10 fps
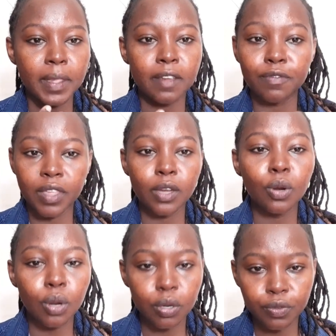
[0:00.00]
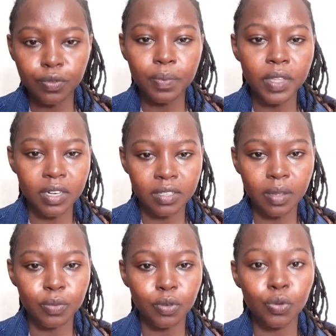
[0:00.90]
if they call you from the
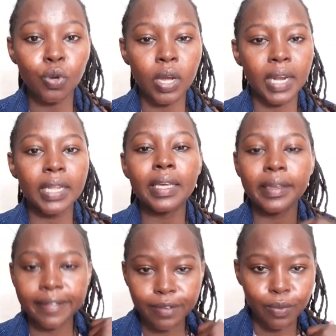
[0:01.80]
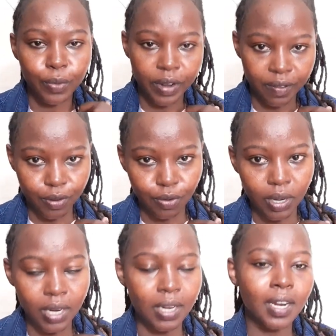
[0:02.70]
reception, you can hear from wherever you
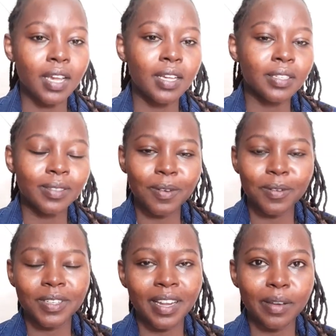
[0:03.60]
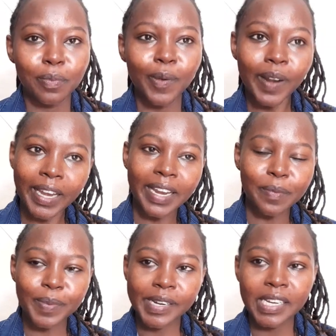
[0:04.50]
are. So I was like,
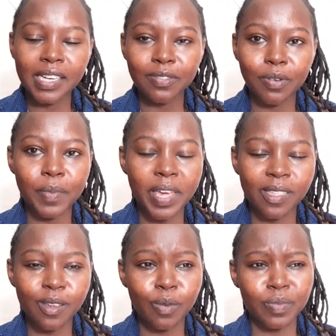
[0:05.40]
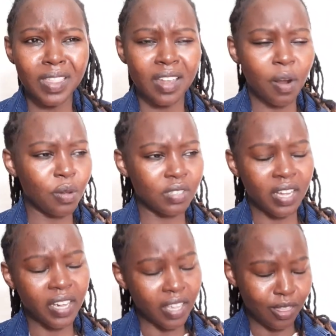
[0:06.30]
Pauline from Ethiopia. Then I was
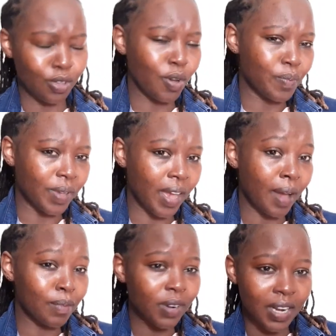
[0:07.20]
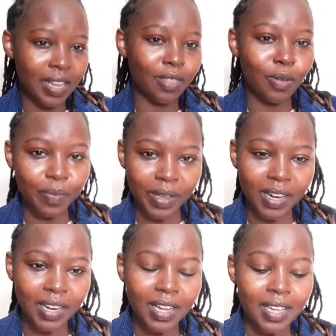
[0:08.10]
like, Ethiopia? I'm not an Ethiopian.
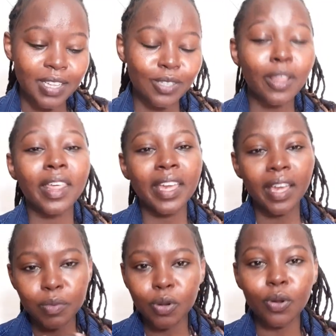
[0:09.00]
So they kept on